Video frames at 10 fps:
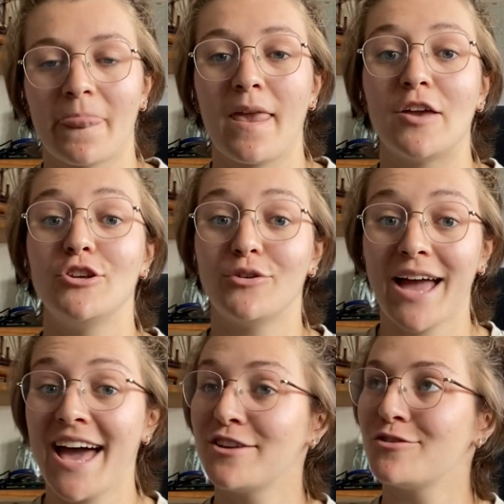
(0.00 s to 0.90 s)
You
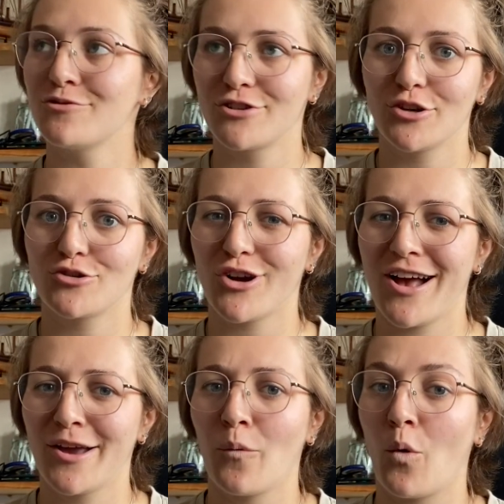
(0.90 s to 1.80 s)
can also
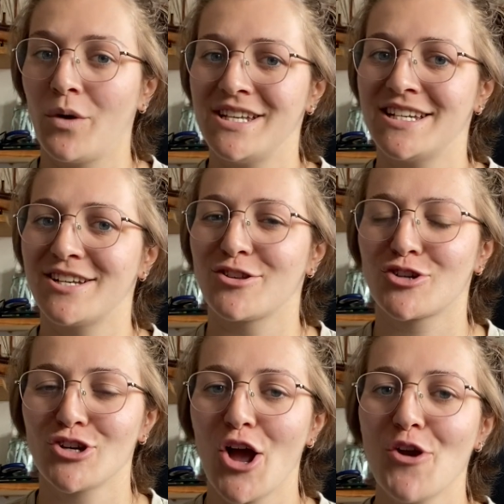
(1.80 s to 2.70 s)
try what we did at the
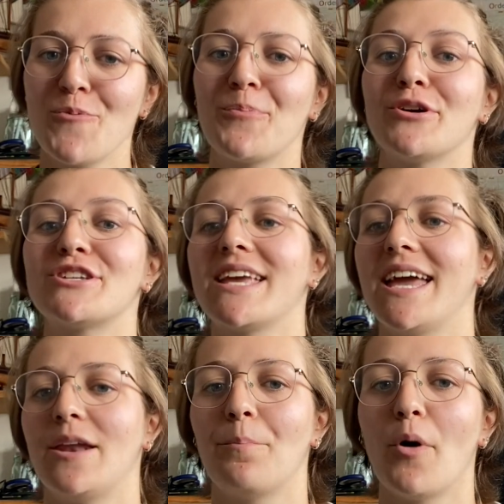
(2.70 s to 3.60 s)
show, putting it
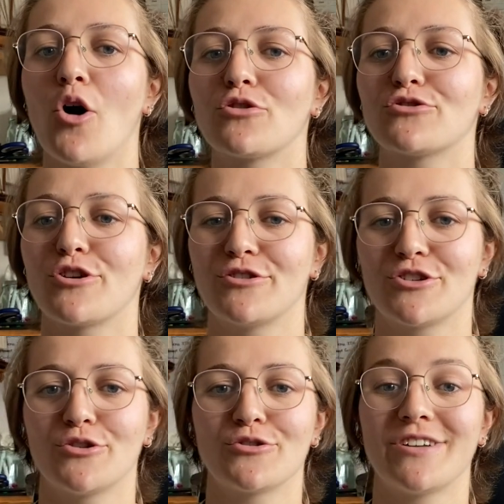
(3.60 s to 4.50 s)
in a box so the
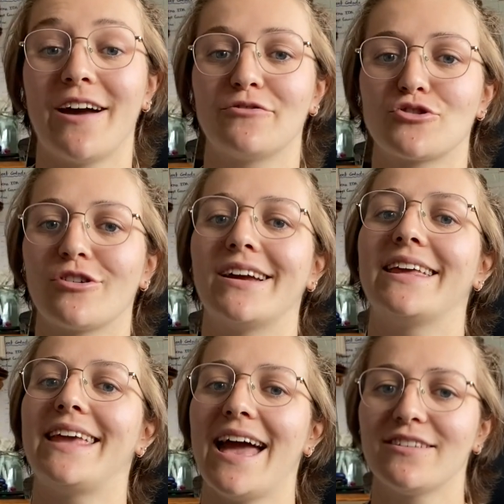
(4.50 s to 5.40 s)
children have to try and
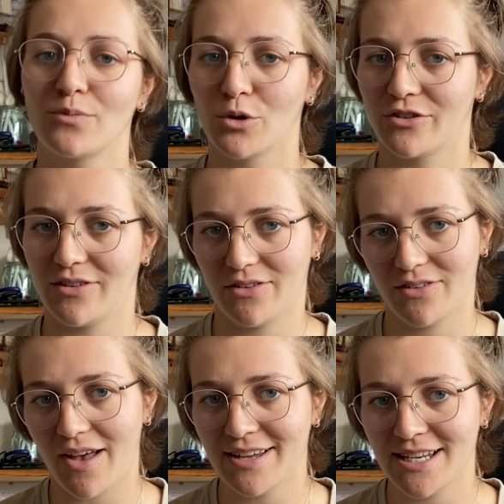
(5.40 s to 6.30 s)
guess what's
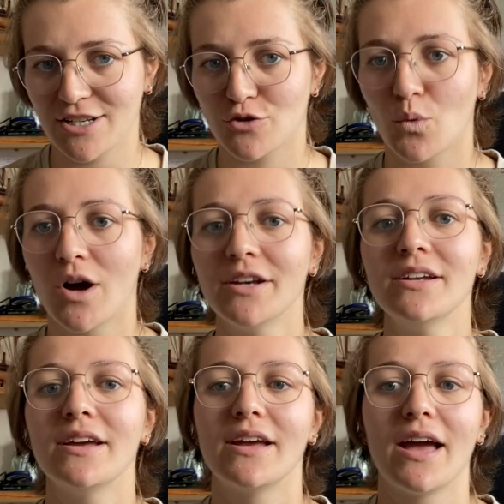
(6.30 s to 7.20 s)
inside each one.
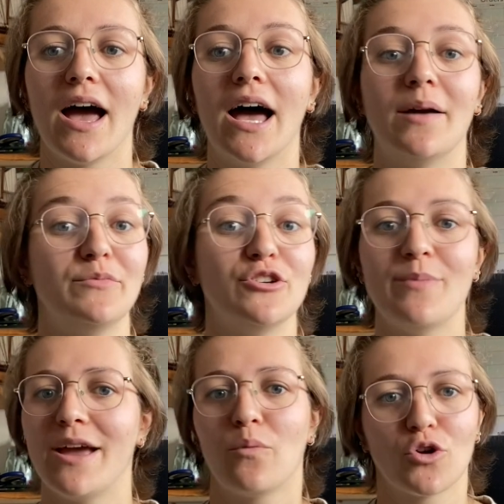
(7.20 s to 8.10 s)
You
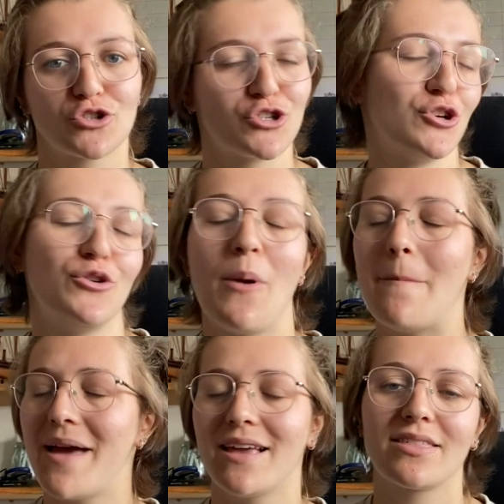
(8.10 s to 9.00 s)
may want to
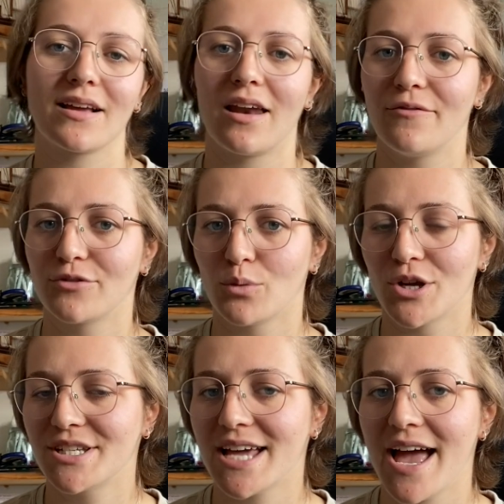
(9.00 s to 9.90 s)
make the gloves
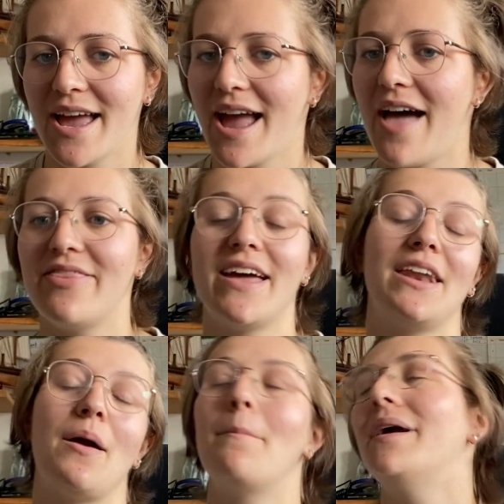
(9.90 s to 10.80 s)
one day and
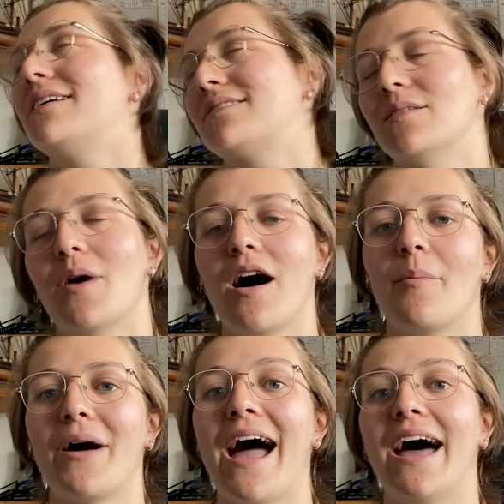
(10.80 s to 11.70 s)
then mix them
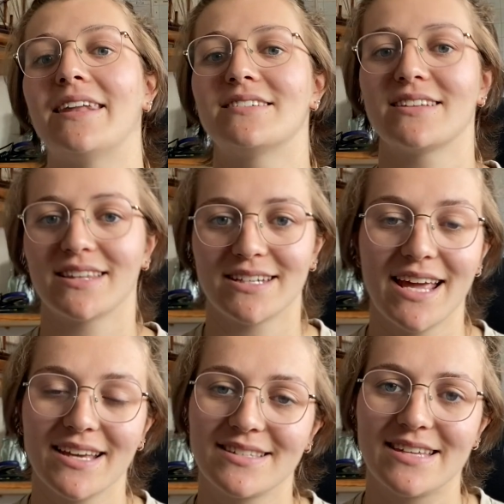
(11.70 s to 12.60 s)
up, and the
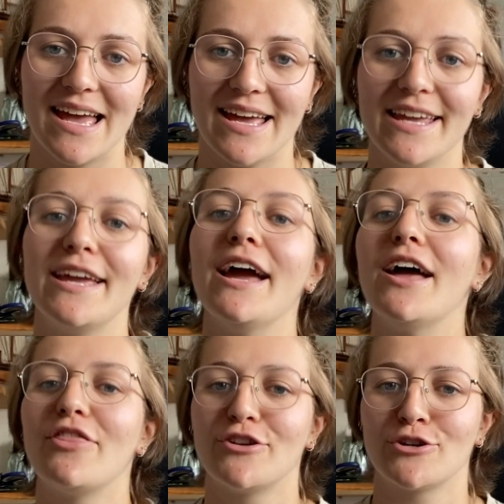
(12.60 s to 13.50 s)
next day
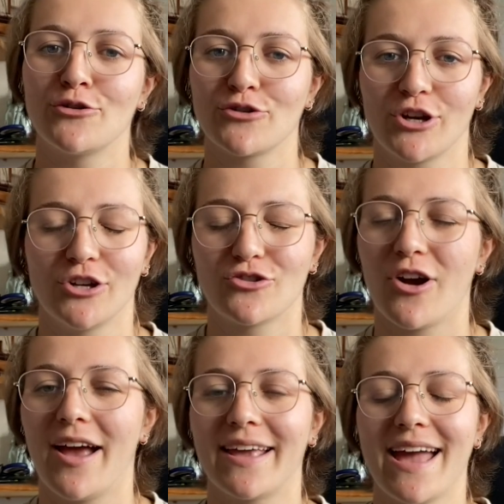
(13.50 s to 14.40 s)
the children can
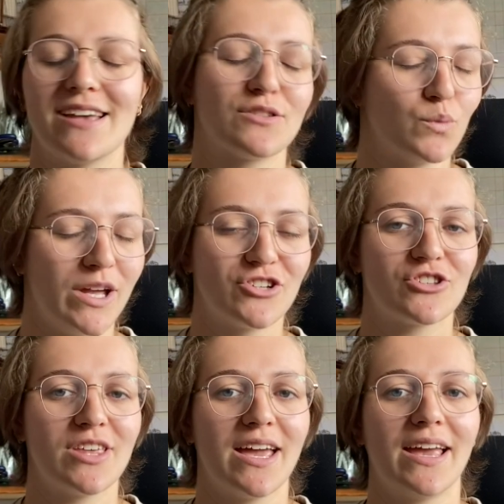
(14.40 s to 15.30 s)
try and guess which
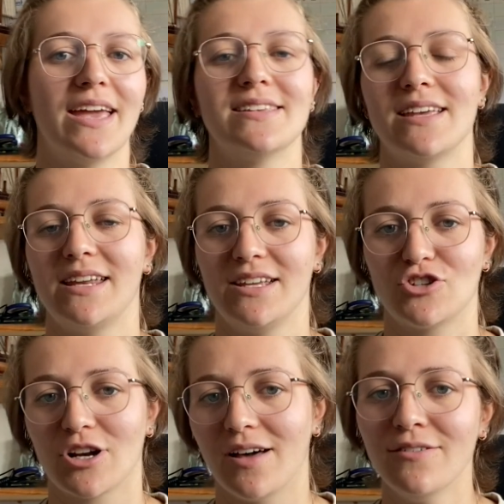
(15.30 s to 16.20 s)
thing is in each
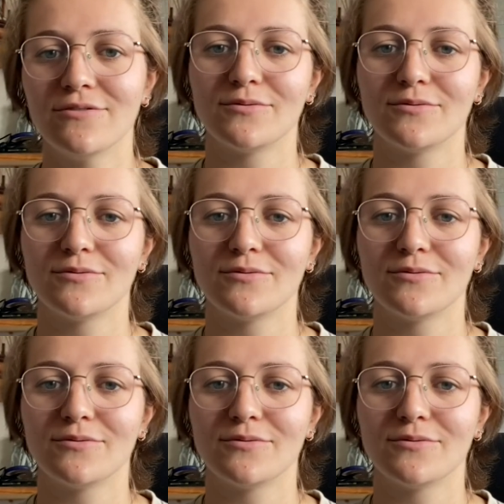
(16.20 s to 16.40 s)
glove.